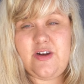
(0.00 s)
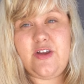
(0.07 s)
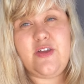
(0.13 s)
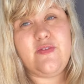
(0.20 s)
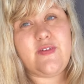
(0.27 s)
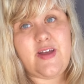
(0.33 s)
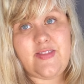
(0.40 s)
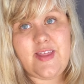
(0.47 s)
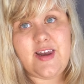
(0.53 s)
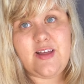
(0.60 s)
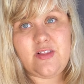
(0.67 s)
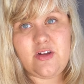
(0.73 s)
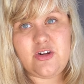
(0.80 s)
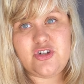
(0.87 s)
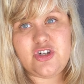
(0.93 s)
You find that
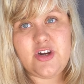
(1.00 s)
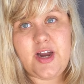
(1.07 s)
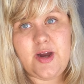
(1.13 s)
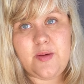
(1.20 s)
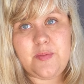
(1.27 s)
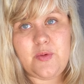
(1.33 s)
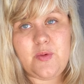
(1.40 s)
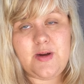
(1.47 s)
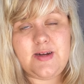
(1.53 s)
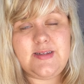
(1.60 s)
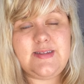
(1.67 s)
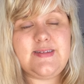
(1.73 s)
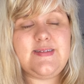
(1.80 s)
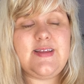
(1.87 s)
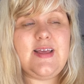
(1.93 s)
at larger
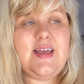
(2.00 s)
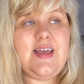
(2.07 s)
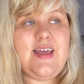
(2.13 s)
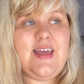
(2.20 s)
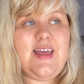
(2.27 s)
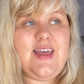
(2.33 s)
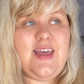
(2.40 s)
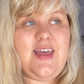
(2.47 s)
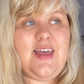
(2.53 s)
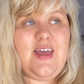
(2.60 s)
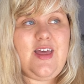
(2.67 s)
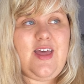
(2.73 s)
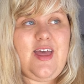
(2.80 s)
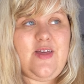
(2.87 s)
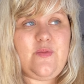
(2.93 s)
airports,
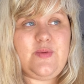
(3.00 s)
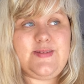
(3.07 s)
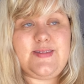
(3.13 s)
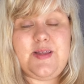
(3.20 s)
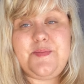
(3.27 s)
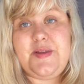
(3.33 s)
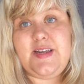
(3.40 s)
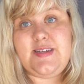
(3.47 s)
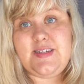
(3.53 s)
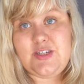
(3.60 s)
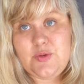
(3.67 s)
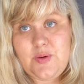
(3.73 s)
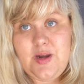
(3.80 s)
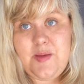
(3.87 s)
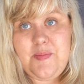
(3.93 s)
was limited to
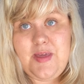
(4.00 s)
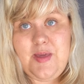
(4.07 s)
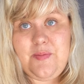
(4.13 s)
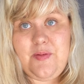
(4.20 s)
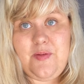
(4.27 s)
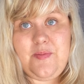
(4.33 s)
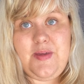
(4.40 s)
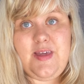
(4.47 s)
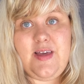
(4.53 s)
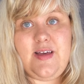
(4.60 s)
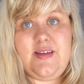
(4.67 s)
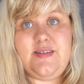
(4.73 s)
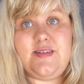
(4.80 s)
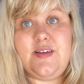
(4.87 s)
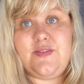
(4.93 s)
20 people
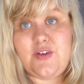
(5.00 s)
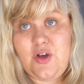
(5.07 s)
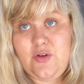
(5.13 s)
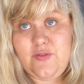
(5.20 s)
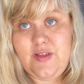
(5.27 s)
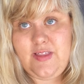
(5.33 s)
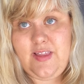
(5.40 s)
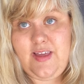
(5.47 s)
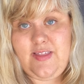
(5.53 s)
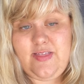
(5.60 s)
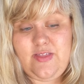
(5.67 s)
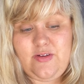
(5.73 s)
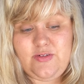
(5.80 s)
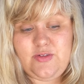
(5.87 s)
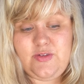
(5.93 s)
because of COVID. Like,
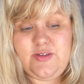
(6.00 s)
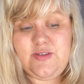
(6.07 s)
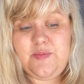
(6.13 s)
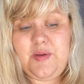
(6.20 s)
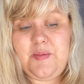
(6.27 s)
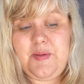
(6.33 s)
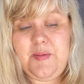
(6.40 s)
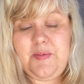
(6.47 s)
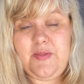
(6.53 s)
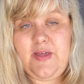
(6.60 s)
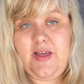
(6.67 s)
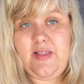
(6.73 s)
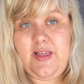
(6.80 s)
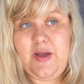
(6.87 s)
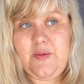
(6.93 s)
there's only so many people
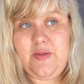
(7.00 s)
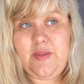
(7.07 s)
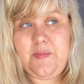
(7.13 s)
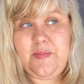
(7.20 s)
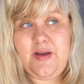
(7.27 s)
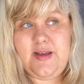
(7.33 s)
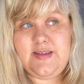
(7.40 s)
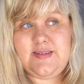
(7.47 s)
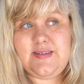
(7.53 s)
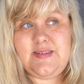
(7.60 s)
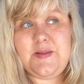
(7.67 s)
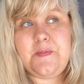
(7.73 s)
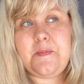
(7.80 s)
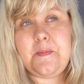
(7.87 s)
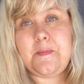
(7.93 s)
they allow on the
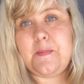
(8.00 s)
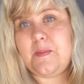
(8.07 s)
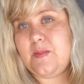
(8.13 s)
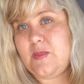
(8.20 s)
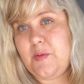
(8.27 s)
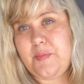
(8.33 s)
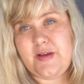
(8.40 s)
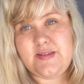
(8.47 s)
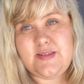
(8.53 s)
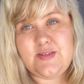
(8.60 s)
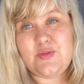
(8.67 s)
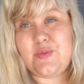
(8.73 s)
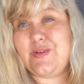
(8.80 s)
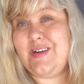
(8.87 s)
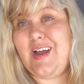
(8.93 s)
bus. The
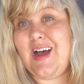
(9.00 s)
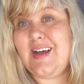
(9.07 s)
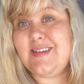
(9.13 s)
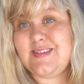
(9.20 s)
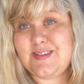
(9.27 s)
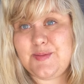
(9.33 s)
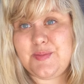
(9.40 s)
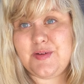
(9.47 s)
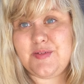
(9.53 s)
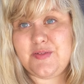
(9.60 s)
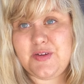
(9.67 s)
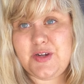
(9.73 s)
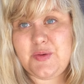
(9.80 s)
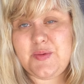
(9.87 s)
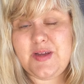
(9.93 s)
buses were not super
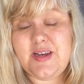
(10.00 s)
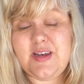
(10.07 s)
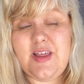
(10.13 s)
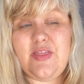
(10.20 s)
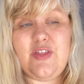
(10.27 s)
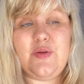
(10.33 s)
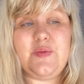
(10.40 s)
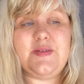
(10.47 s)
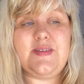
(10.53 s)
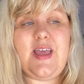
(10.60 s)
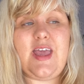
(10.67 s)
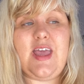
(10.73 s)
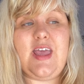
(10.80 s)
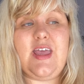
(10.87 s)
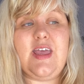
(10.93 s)
frequent and there was
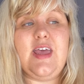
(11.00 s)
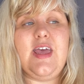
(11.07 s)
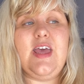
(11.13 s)
a